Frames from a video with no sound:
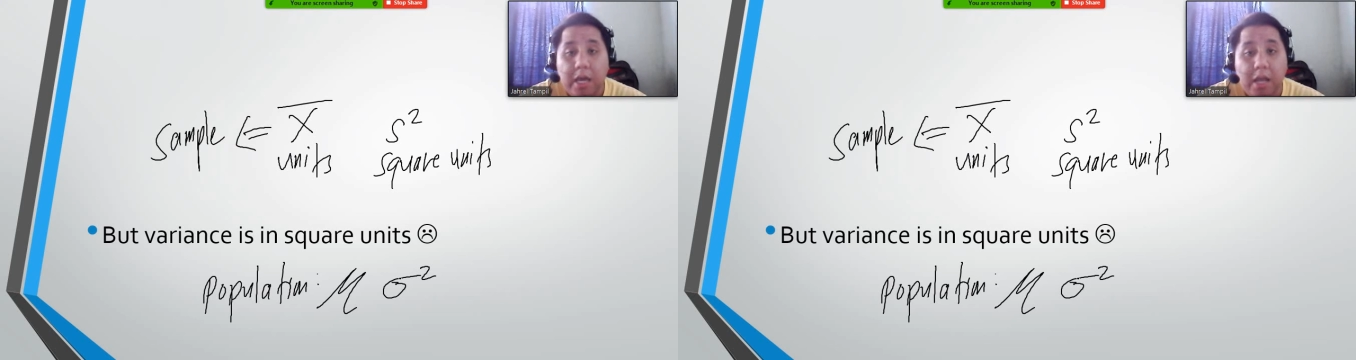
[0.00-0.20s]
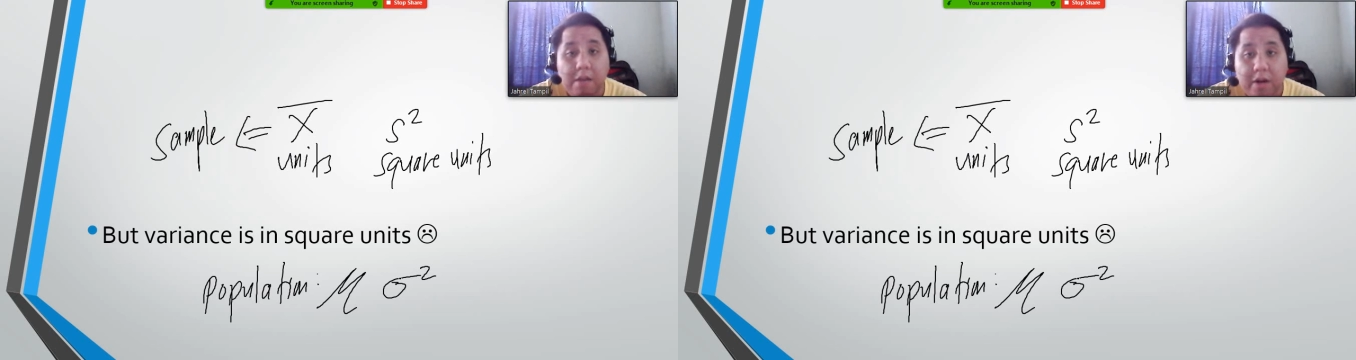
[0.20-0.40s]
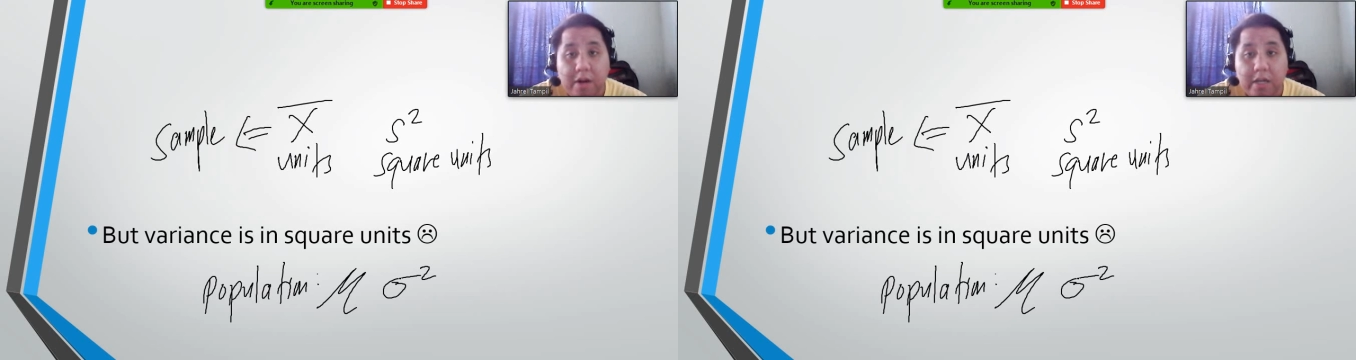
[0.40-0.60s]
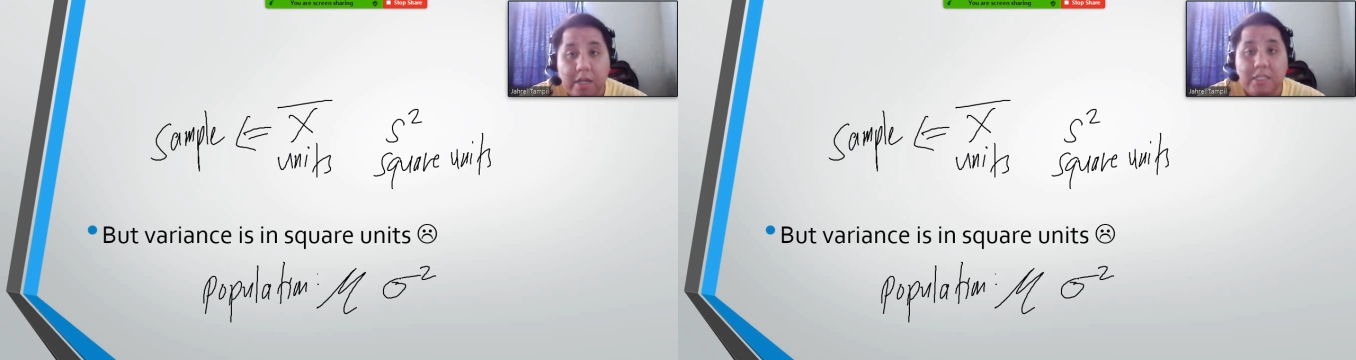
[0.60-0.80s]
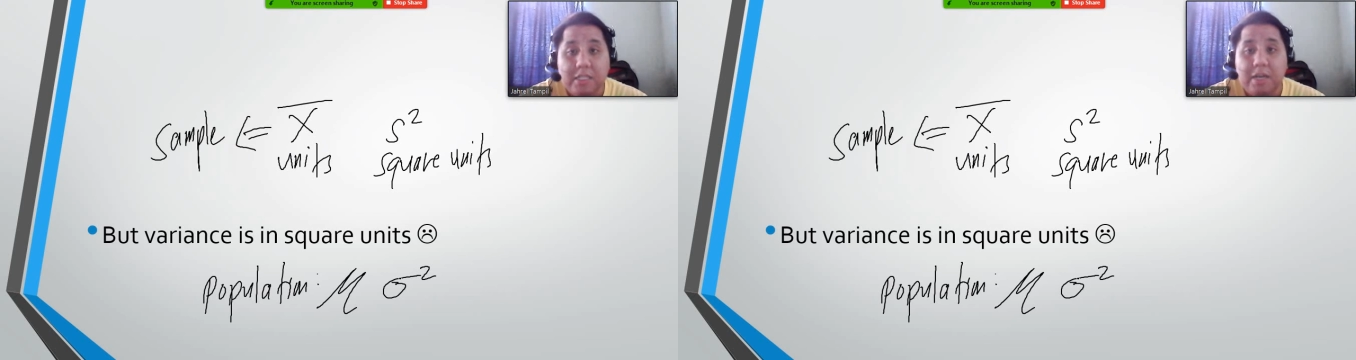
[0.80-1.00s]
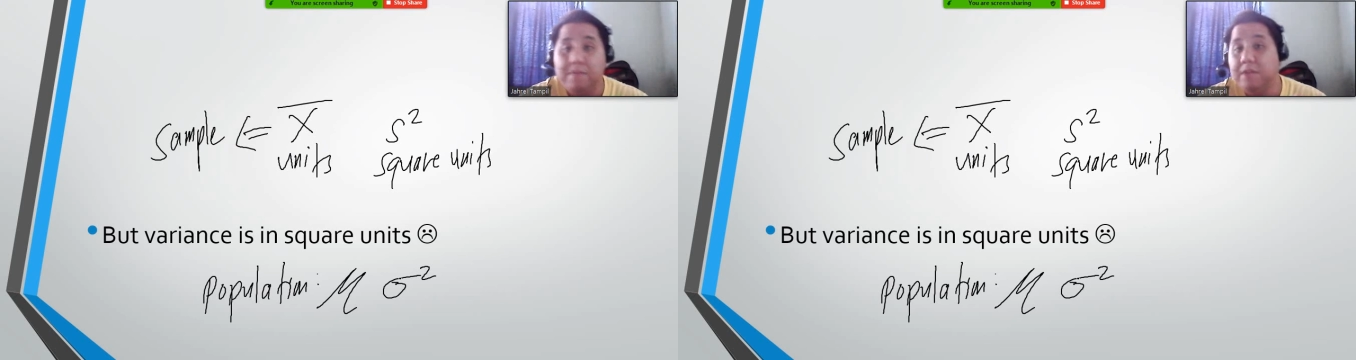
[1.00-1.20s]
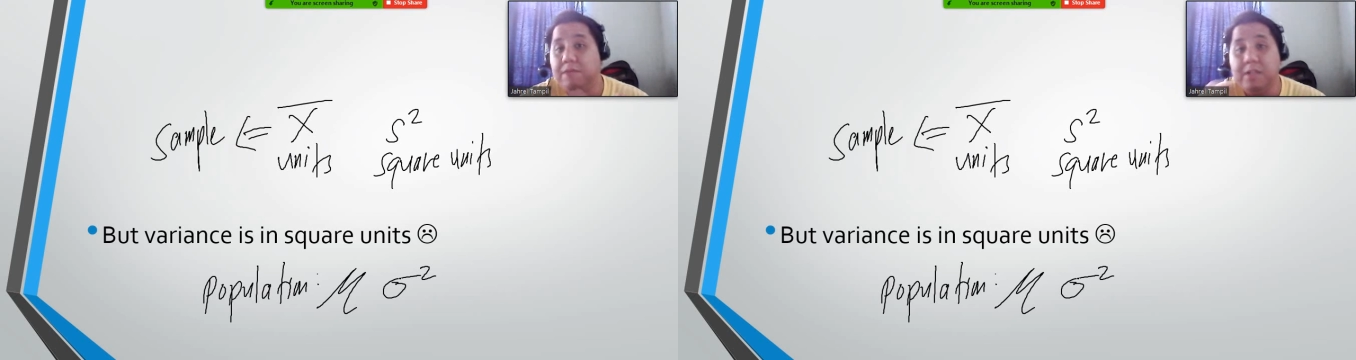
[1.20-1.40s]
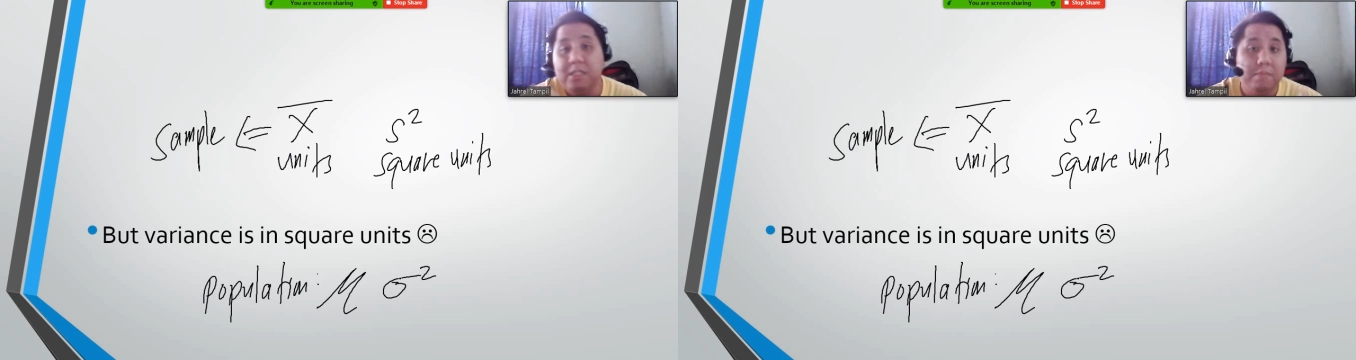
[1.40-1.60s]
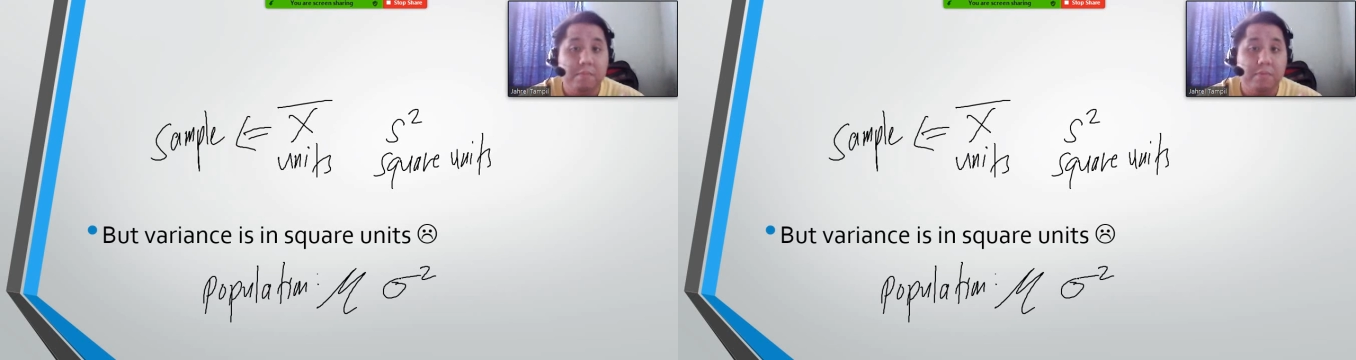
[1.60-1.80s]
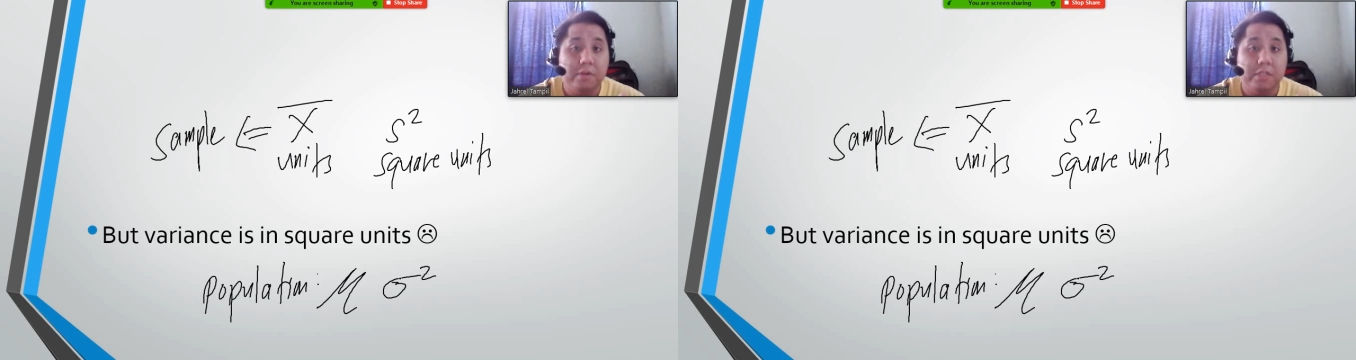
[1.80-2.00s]
and variance, they have different
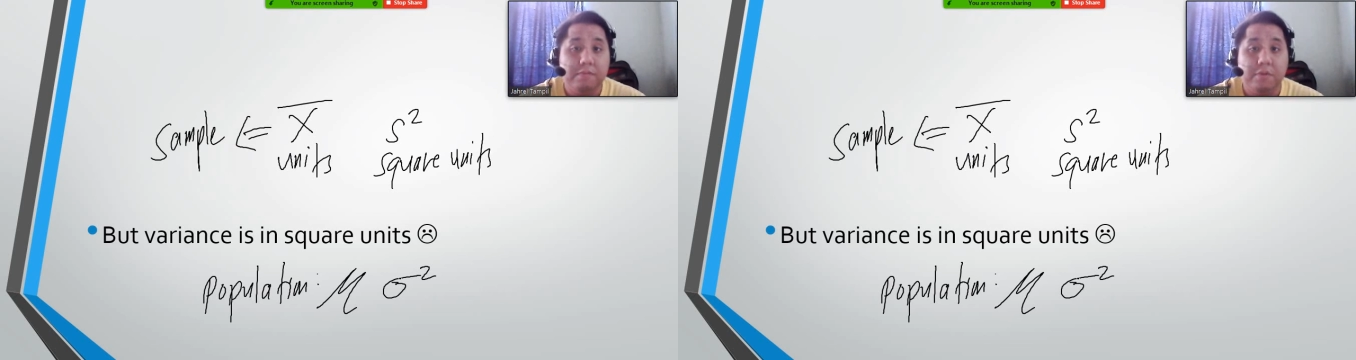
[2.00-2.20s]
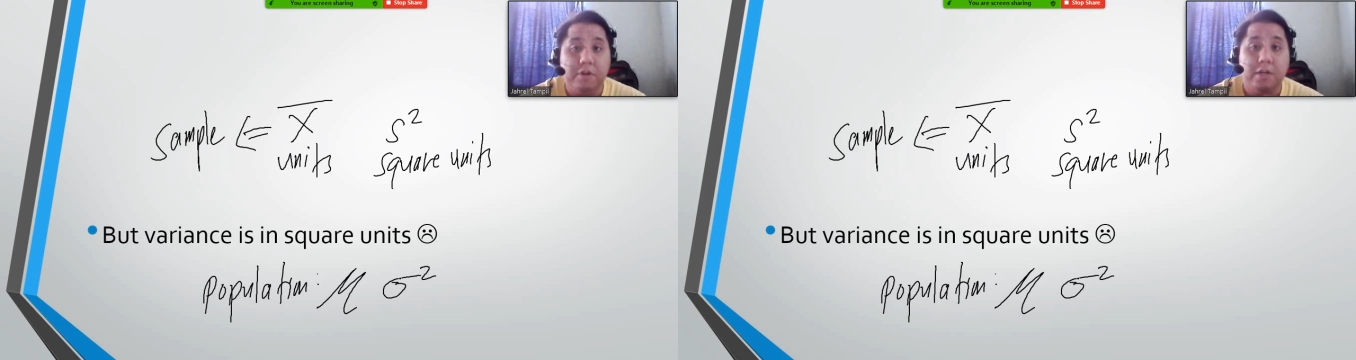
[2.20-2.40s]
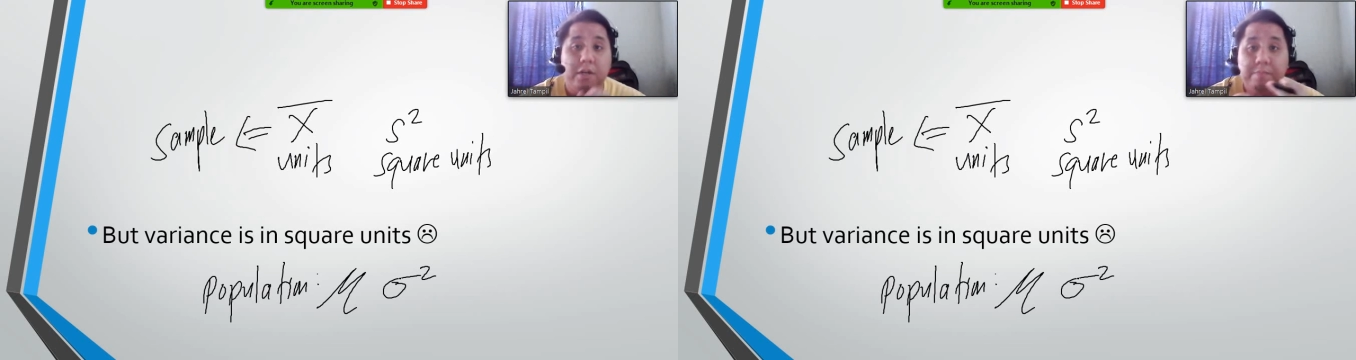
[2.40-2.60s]
symbols for